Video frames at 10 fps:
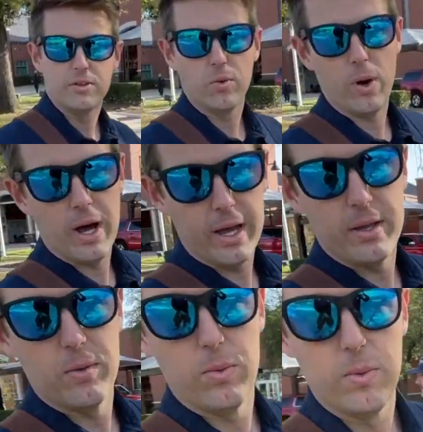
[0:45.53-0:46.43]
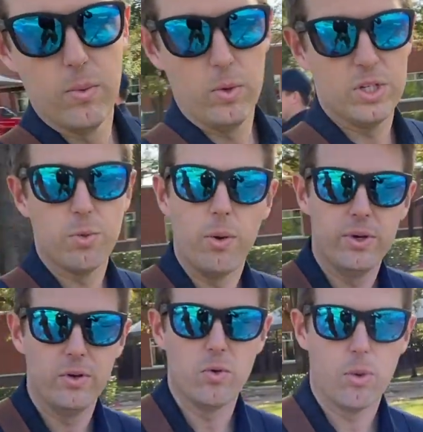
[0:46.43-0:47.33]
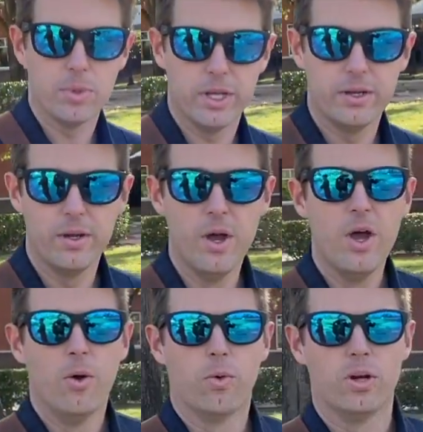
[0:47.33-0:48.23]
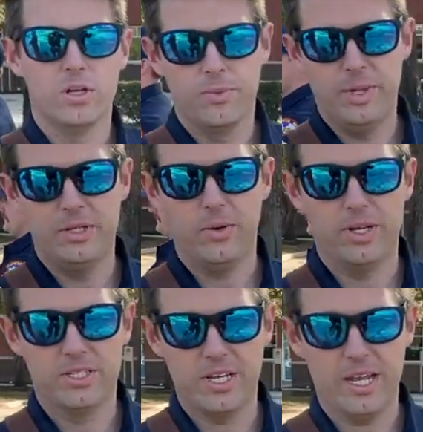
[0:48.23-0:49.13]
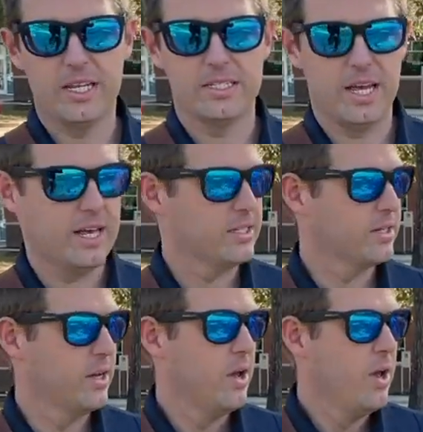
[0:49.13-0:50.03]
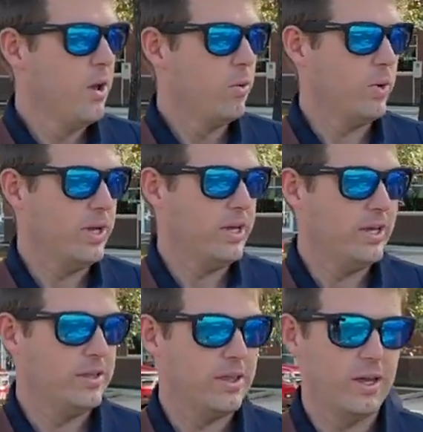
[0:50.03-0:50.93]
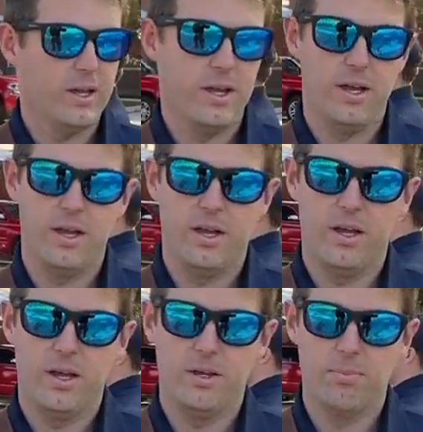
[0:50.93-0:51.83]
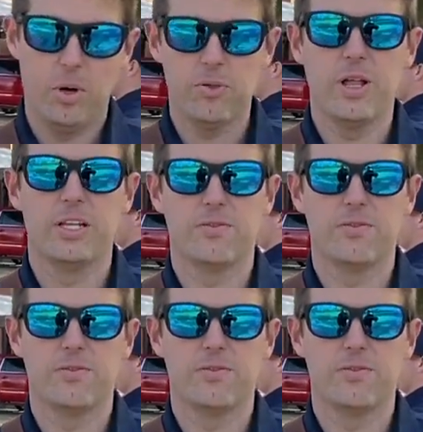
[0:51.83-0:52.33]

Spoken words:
the Y, which is what we do normally. We're going to be doing a second test with both lines